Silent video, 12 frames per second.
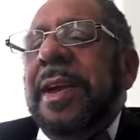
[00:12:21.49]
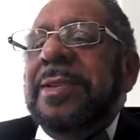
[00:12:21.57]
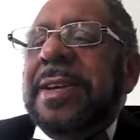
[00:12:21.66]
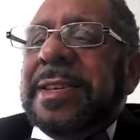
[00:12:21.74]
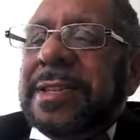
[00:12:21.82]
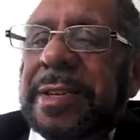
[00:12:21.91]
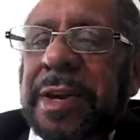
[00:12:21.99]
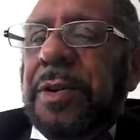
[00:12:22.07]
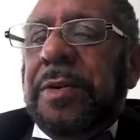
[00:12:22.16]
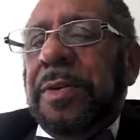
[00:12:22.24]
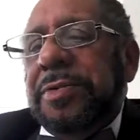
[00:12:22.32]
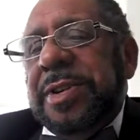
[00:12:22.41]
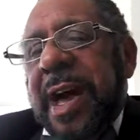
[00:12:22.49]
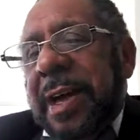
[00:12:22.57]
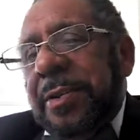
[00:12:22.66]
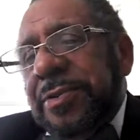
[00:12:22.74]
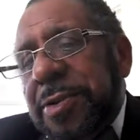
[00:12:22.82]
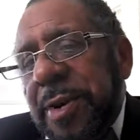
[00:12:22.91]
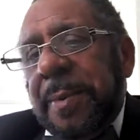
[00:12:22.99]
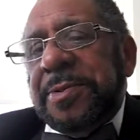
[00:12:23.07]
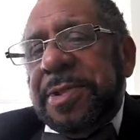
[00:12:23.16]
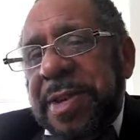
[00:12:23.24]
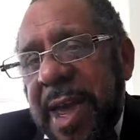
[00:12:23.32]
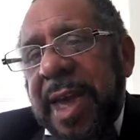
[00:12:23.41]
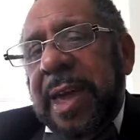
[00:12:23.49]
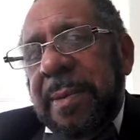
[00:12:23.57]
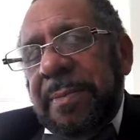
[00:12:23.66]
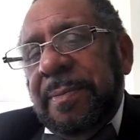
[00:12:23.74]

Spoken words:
Just Google Donald Trump's name.